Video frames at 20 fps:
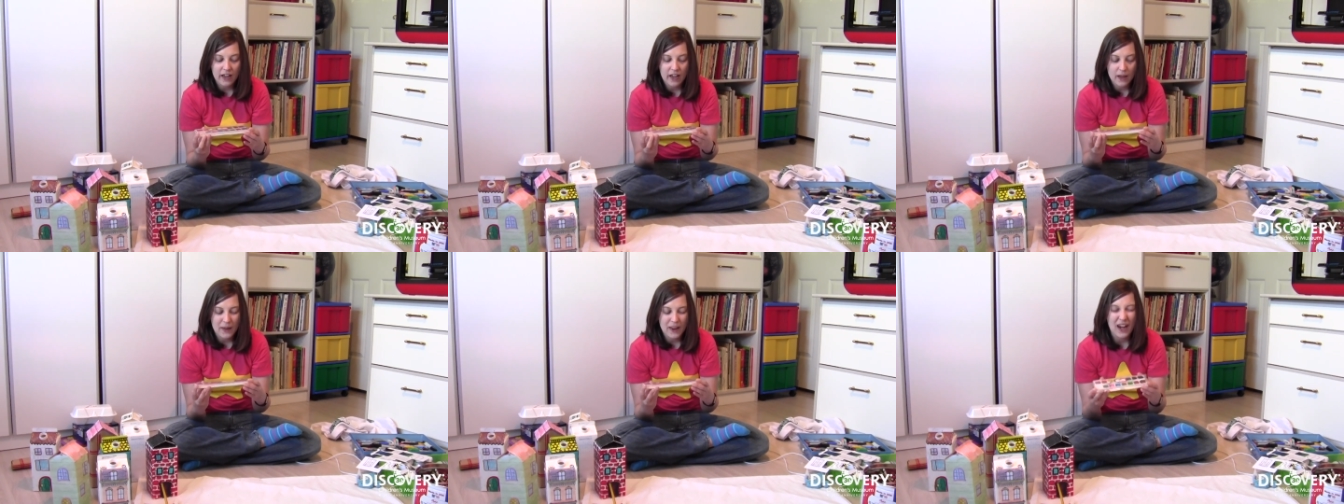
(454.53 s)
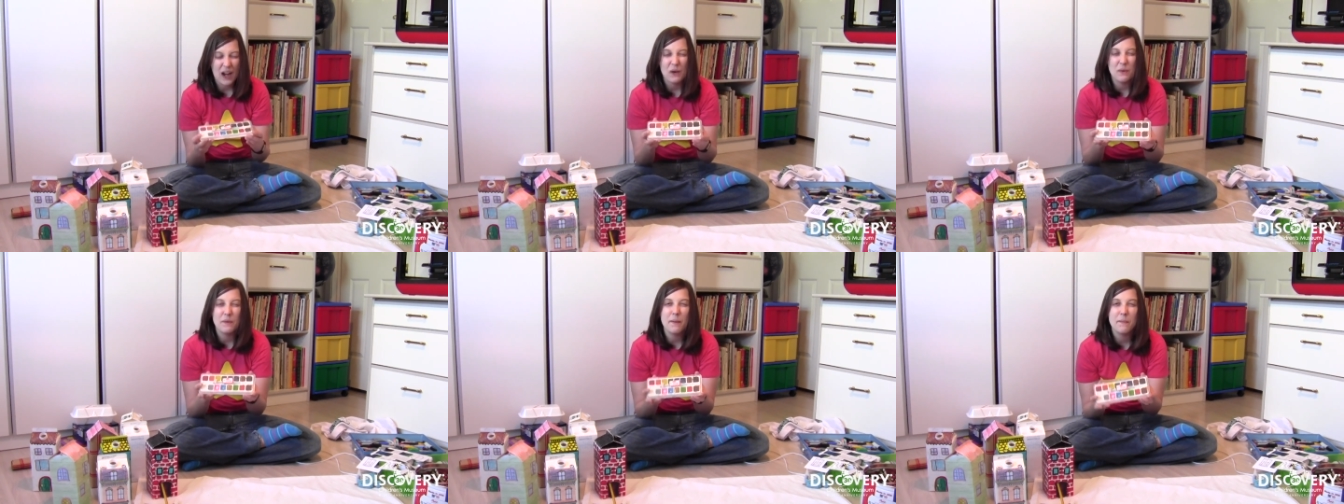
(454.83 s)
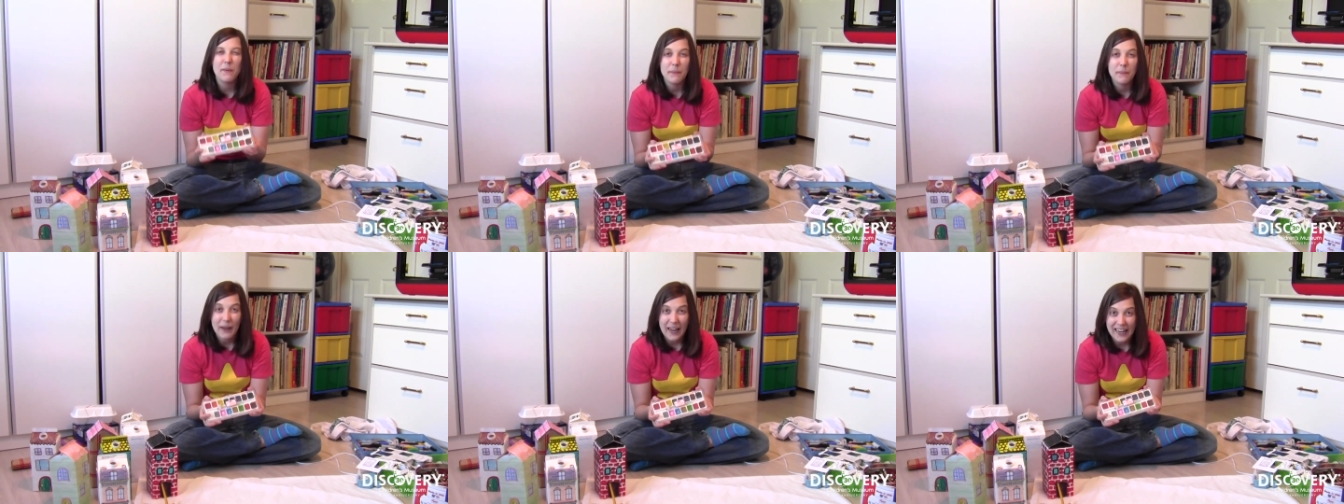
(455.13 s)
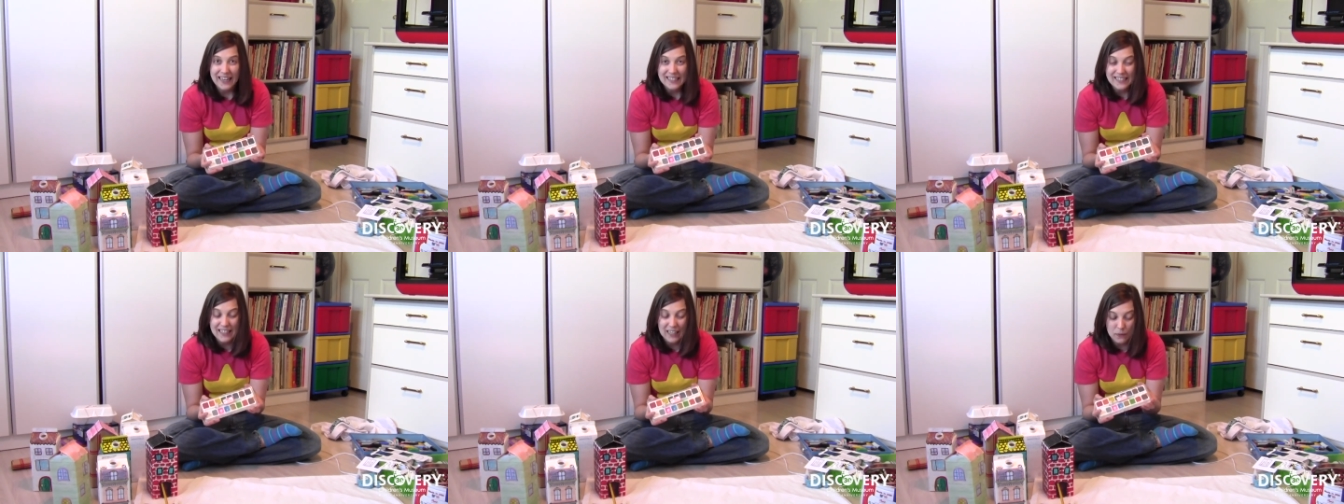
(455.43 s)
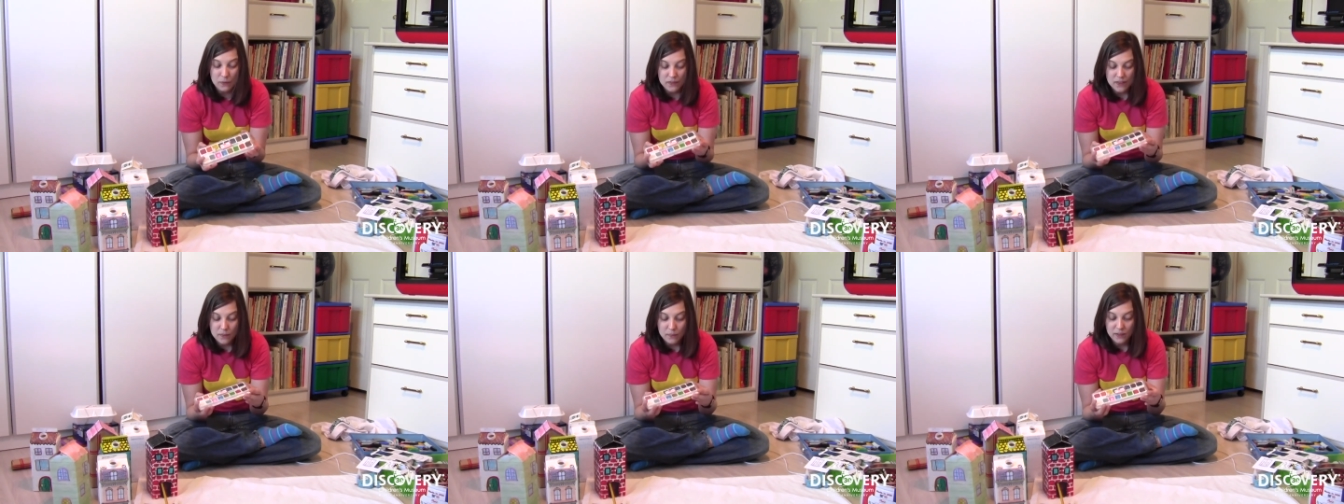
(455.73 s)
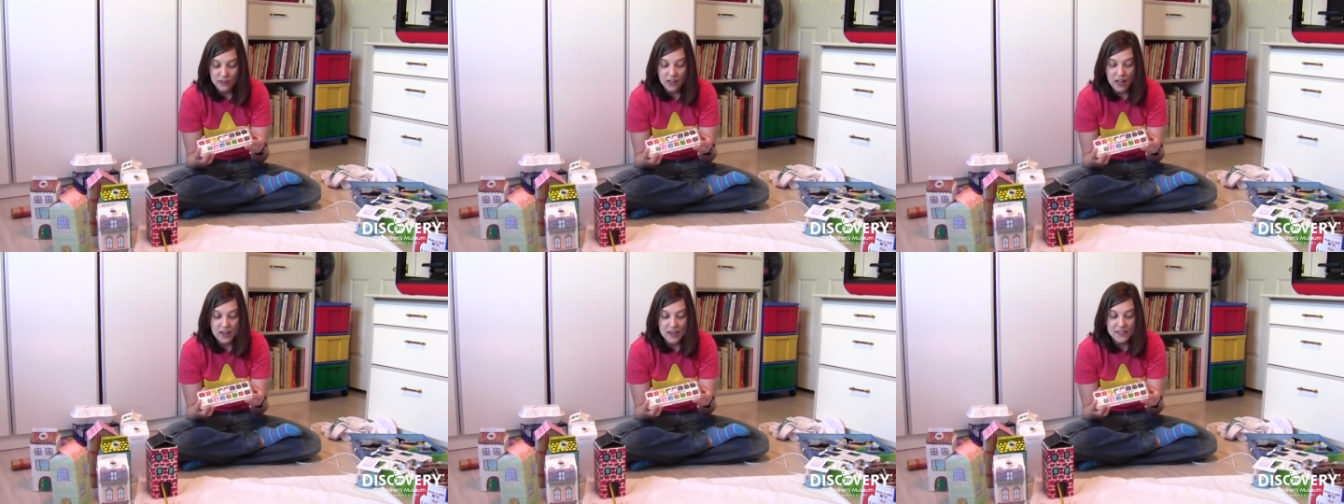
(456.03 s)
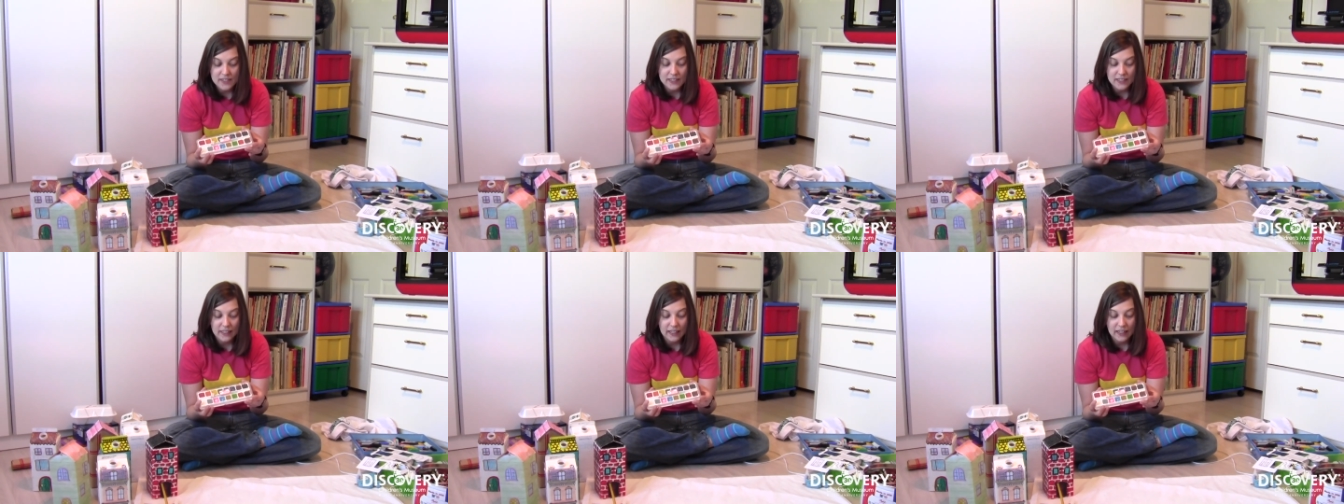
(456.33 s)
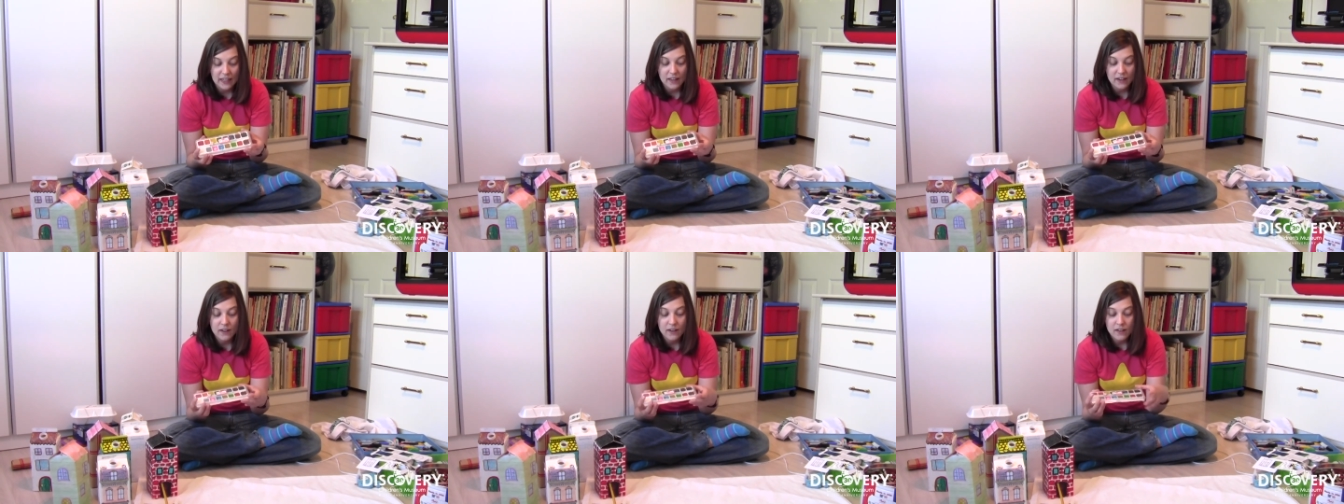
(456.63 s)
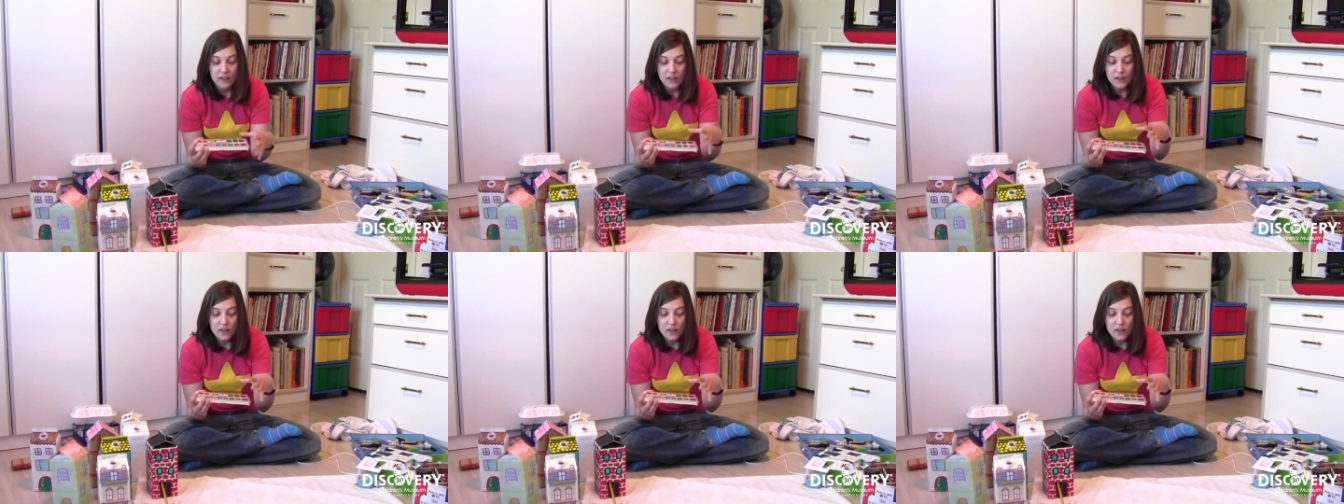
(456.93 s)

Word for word: uh, and I remember painting with them a lot as a kid.